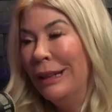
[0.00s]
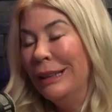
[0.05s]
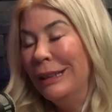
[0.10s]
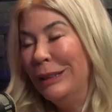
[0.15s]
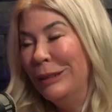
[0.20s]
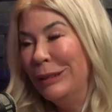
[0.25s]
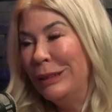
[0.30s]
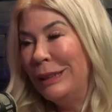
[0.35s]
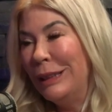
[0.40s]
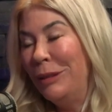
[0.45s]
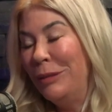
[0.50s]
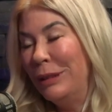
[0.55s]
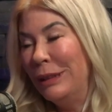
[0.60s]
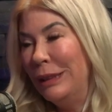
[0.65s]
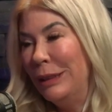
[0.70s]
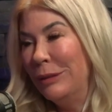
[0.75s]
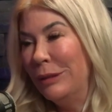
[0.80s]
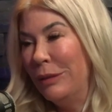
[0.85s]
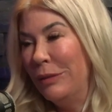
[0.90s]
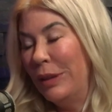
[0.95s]
Usually when
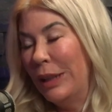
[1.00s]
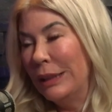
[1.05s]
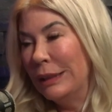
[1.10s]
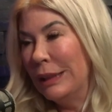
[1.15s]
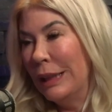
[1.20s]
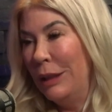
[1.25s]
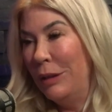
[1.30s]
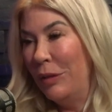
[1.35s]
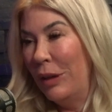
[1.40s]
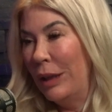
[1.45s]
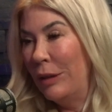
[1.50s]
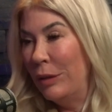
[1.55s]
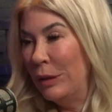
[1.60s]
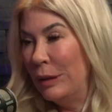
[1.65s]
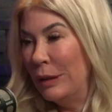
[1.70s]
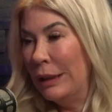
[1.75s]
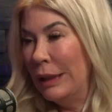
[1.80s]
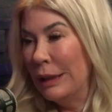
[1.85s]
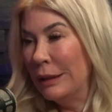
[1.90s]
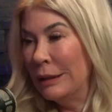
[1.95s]
you invest like
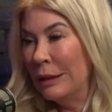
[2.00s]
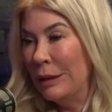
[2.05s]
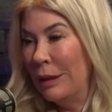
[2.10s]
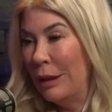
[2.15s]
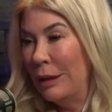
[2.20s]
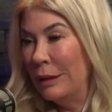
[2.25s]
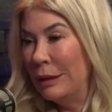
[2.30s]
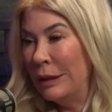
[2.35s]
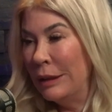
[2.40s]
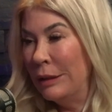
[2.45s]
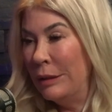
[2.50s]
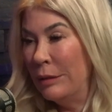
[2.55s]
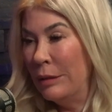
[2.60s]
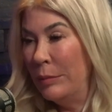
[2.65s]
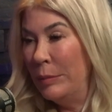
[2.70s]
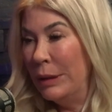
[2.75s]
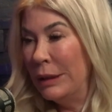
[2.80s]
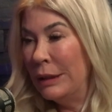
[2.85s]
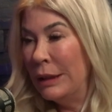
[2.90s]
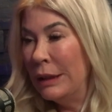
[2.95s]
$500,000 into a
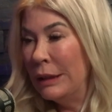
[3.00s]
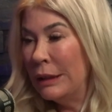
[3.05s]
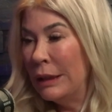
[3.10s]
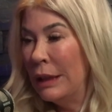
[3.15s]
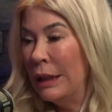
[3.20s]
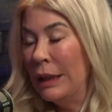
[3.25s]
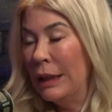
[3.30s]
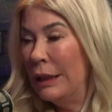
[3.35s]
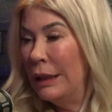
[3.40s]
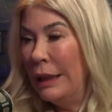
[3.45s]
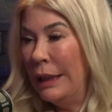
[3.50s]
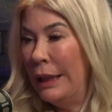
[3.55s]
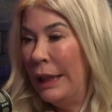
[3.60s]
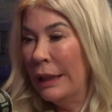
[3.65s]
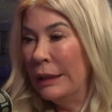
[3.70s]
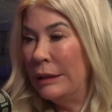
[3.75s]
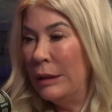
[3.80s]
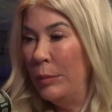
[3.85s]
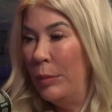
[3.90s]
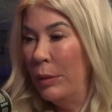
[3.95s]
business, they
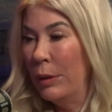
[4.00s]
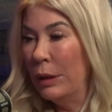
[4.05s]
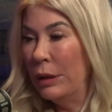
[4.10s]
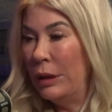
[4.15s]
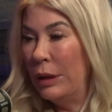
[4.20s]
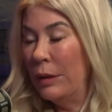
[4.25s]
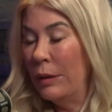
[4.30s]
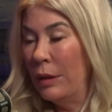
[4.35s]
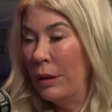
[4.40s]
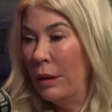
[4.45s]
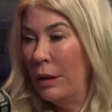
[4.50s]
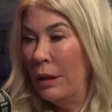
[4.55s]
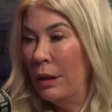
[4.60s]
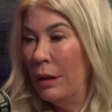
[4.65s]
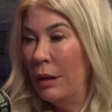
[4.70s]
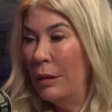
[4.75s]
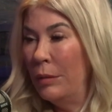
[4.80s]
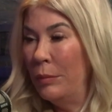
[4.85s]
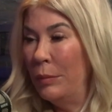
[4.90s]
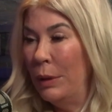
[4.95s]
can't deport you.
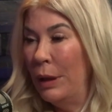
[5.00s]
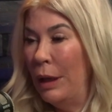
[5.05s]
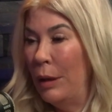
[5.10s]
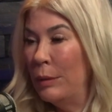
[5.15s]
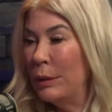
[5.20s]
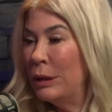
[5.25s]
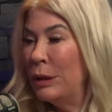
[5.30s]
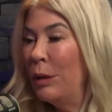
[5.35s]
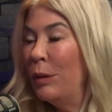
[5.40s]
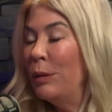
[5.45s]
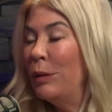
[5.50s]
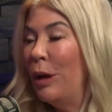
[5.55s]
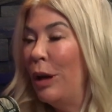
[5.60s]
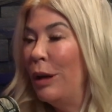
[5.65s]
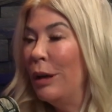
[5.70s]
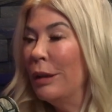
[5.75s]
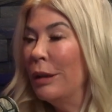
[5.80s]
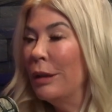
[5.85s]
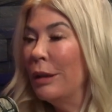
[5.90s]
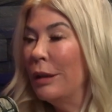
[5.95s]
But I was no
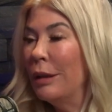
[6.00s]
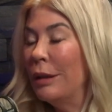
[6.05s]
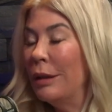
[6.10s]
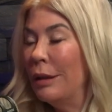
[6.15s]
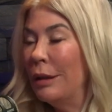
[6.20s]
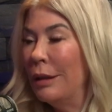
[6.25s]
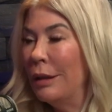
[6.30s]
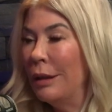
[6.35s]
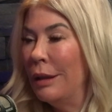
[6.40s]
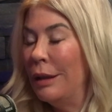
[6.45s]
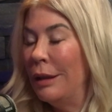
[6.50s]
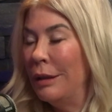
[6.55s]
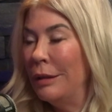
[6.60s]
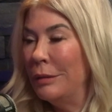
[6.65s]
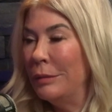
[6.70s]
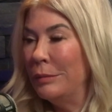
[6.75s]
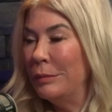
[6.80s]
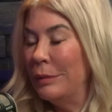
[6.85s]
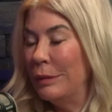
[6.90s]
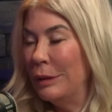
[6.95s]
longer
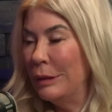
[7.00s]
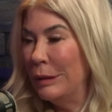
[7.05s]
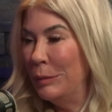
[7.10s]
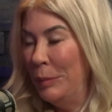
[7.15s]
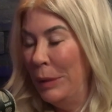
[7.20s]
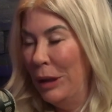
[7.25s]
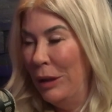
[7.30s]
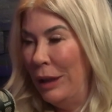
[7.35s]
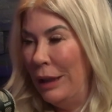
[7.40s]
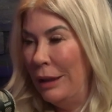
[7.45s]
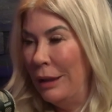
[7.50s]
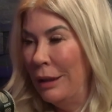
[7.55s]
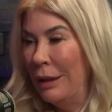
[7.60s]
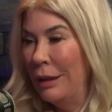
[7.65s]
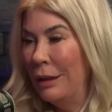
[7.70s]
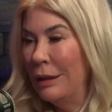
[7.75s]
married.